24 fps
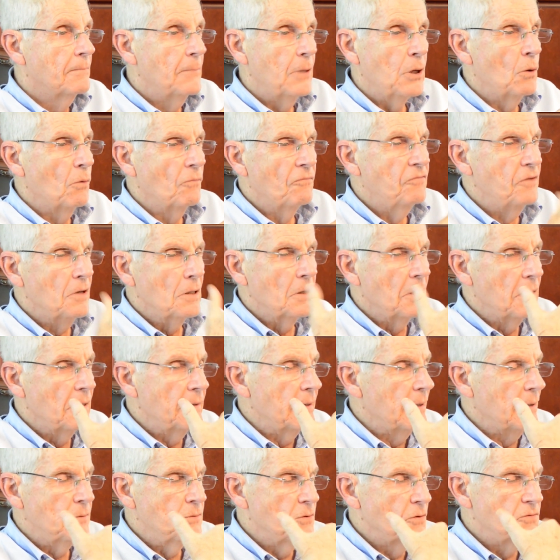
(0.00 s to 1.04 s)
You don't feel
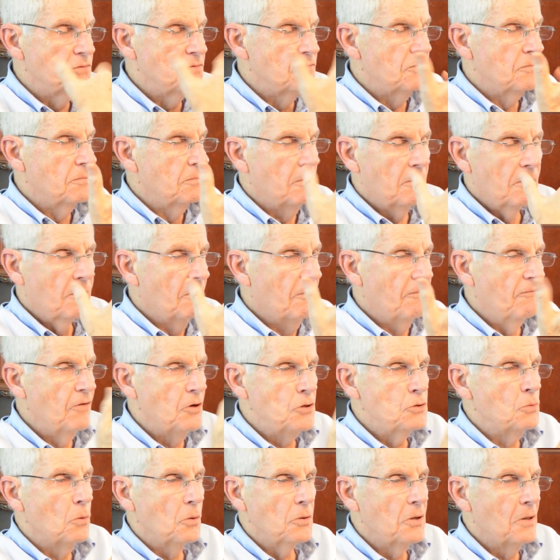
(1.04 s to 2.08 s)
anything, it's just
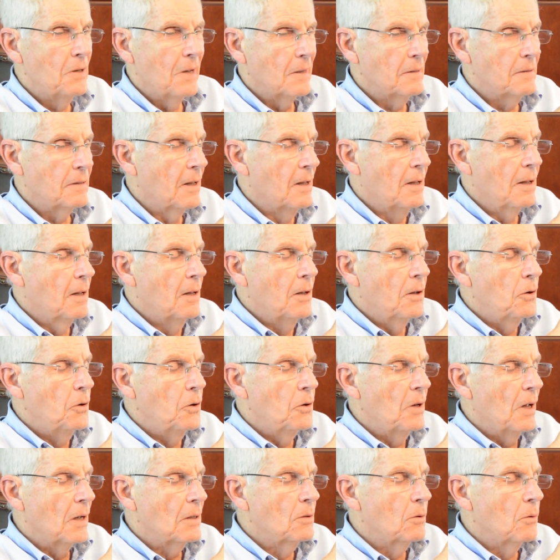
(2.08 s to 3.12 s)
visual. You're not
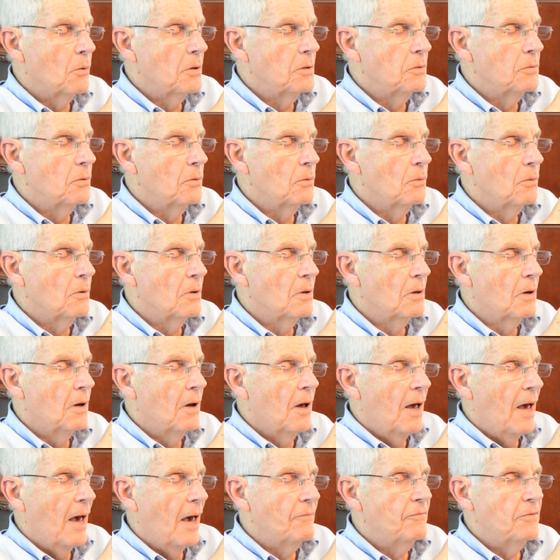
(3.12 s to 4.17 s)
going to
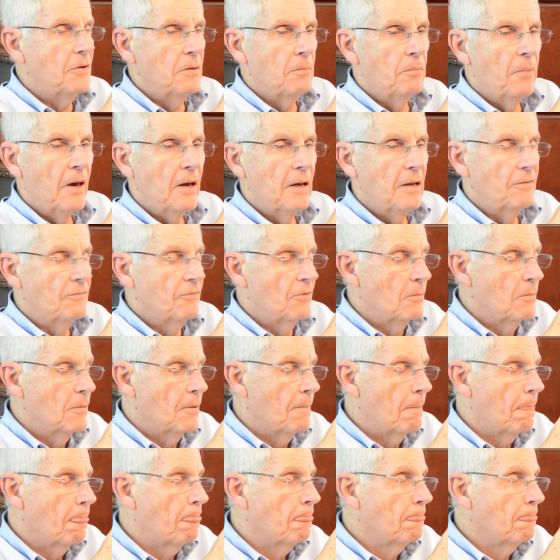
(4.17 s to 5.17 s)
have any pain from it.